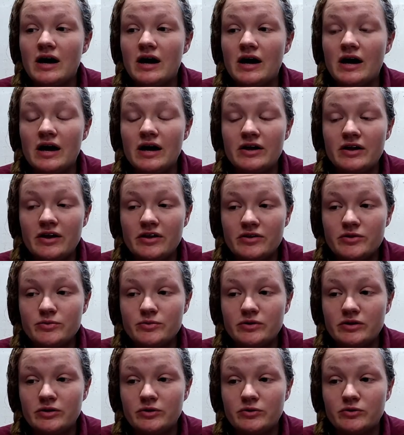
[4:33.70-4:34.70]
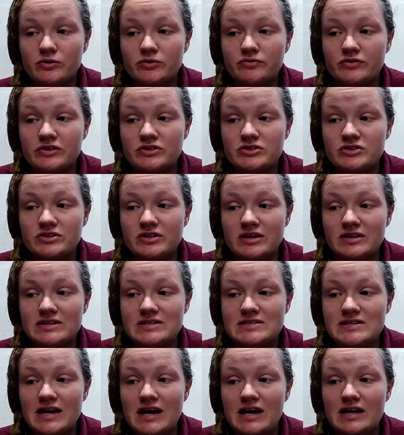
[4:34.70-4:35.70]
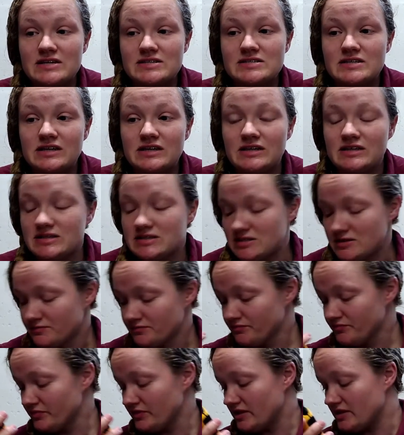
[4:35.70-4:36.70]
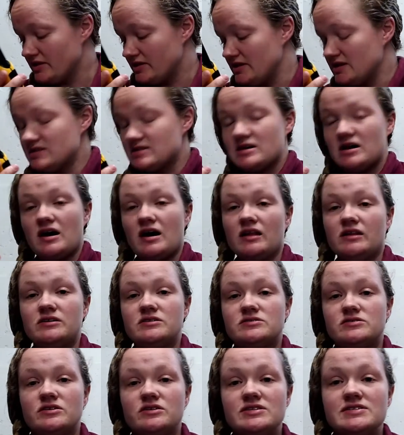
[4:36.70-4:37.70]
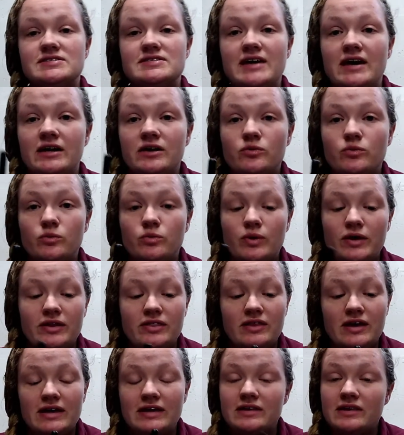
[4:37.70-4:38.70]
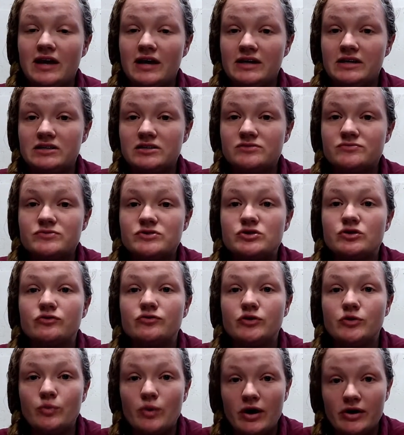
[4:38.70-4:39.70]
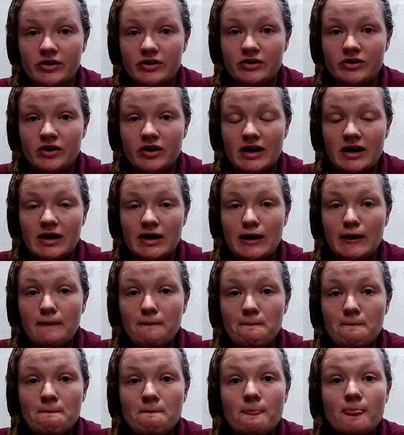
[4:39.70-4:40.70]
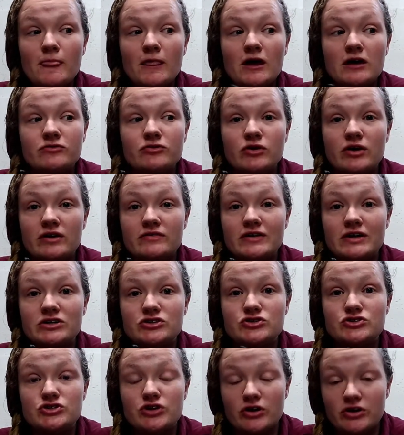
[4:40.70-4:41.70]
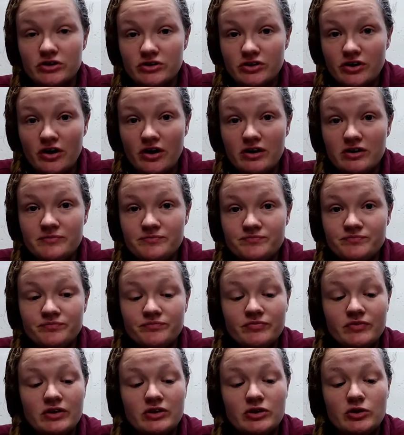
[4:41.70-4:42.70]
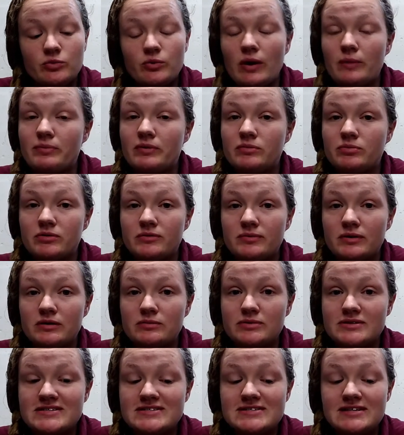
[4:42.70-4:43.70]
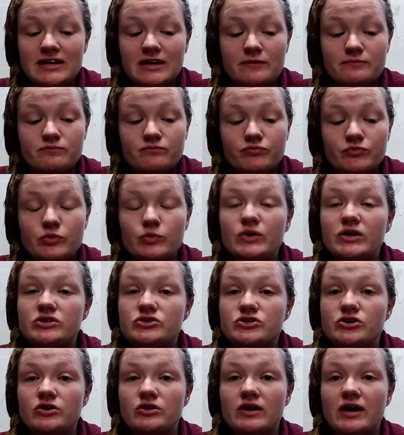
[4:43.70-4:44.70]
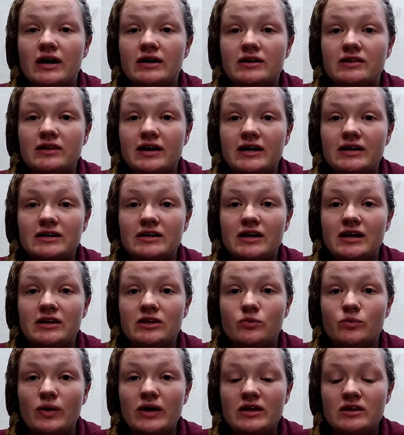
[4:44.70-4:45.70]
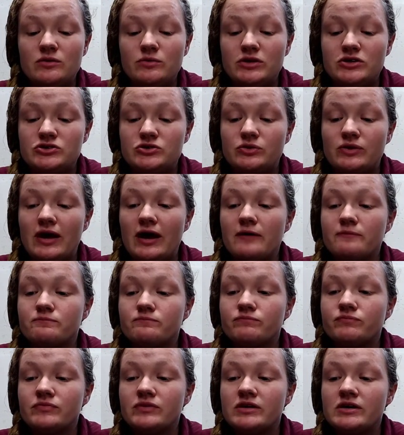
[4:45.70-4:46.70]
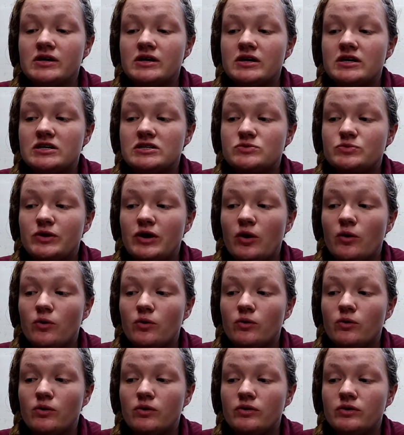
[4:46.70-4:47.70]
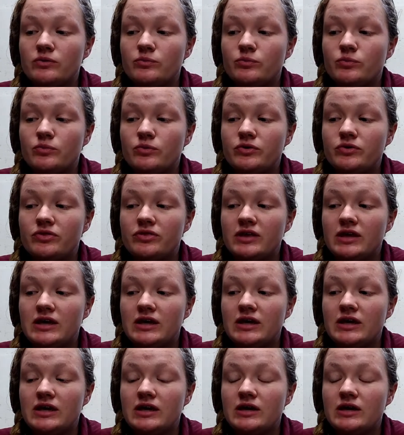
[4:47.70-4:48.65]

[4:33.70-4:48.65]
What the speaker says: Another really cool feature that this has is these collars are set with a light. So if you walk your dog at night, if you have a dark dog, you want people to be able to see it, we can turn on a light. And the way that we do that is we hold the